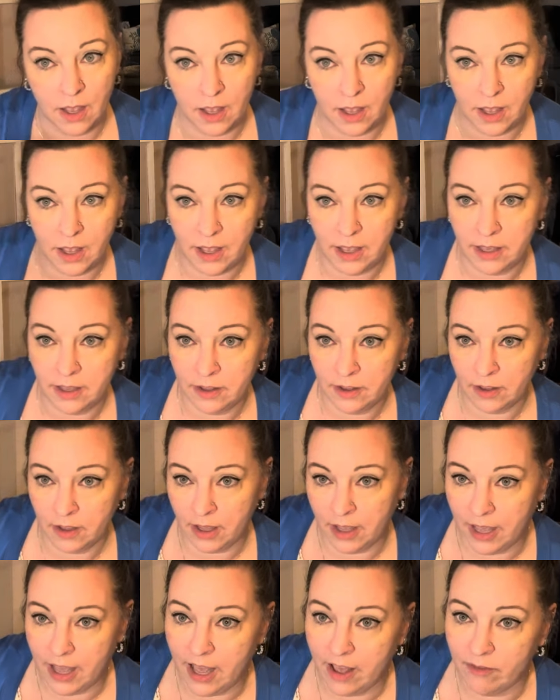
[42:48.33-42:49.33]
I,
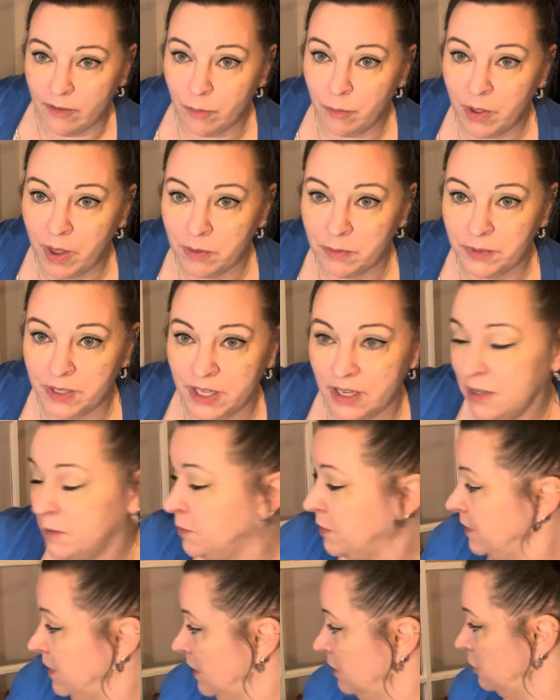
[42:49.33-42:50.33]
I have a pumpkin
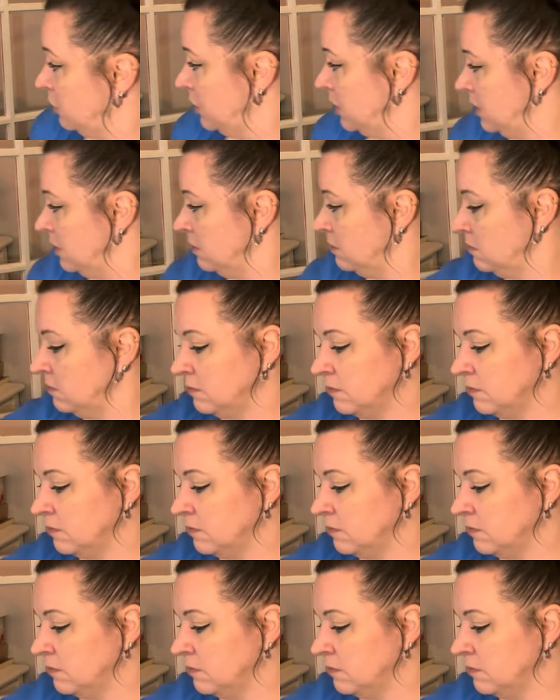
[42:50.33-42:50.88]
obsession.